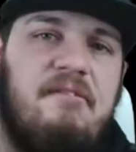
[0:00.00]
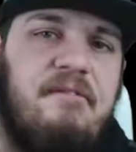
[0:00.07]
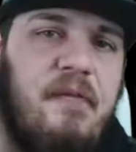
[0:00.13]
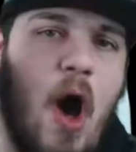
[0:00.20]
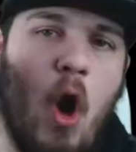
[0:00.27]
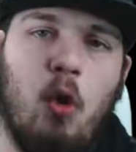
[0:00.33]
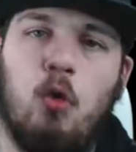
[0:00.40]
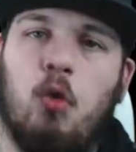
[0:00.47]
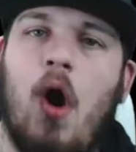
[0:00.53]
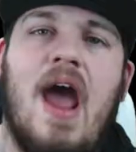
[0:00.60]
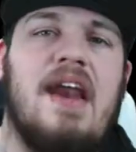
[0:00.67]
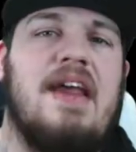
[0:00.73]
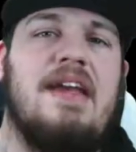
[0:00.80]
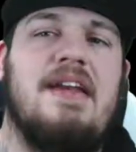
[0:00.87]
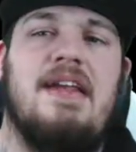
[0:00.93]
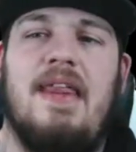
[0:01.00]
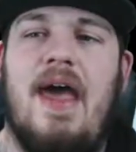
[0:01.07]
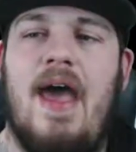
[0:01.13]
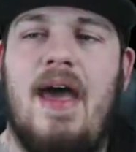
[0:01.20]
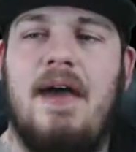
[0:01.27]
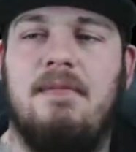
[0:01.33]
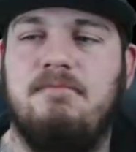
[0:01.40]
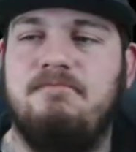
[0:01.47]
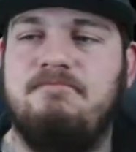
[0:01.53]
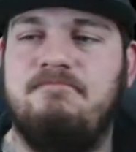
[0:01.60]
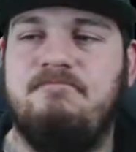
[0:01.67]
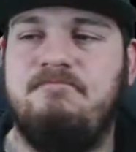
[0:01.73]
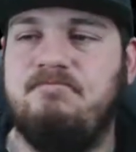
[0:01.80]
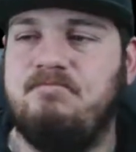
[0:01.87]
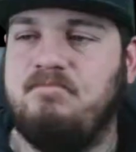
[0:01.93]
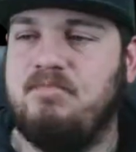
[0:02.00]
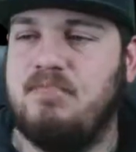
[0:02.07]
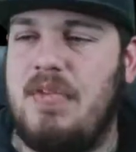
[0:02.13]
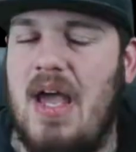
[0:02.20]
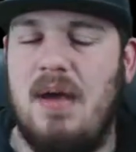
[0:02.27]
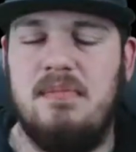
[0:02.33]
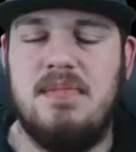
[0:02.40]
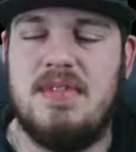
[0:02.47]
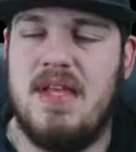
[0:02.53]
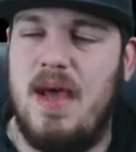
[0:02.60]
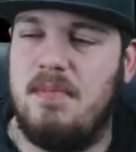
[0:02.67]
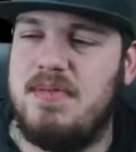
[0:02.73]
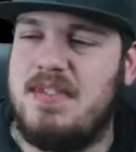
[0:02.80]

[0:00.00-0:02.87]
Fell right into that. I'm, I'm